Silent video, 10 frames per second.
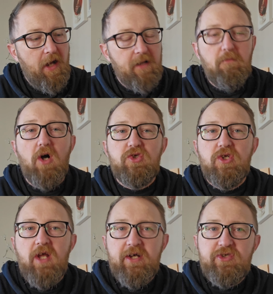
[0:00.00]
I
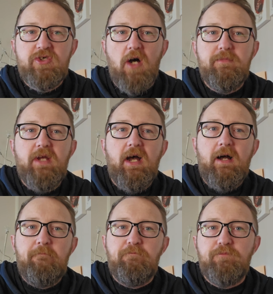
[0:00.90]
imagine this has got to be
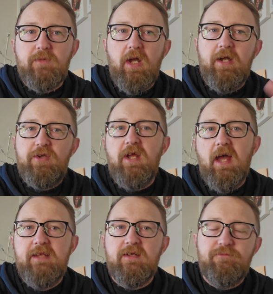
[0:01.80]
a, a
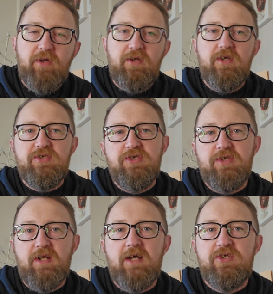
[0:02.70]
great ending for a great
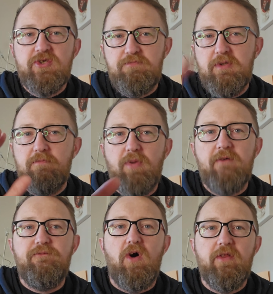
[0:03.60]
season. This has been
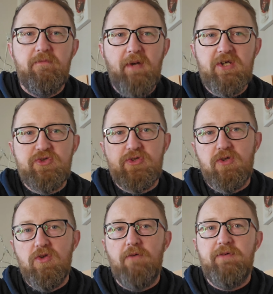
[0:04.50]
by far the best
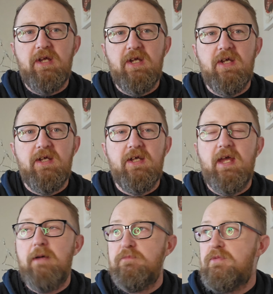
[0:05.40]
Love Hate
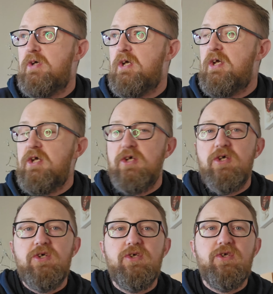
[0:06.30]
um,
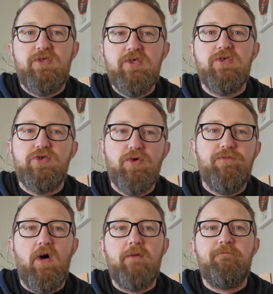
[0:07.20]
season so
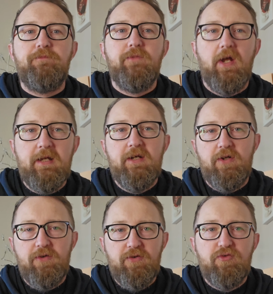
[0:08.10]
far. Right,
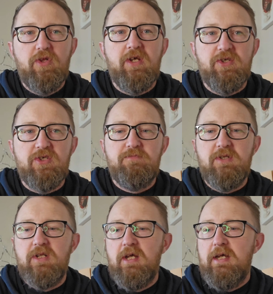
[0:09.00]
it, it really has. It's
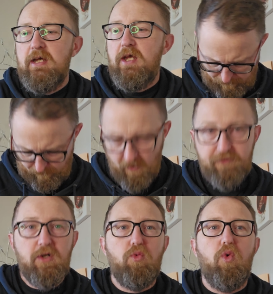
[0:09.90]
been. I
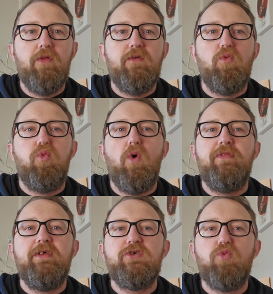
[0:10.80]
think what
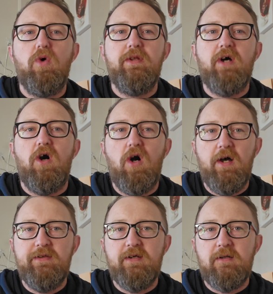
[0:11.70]
what this one
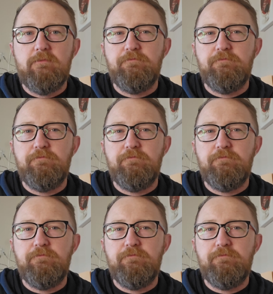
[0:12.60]
had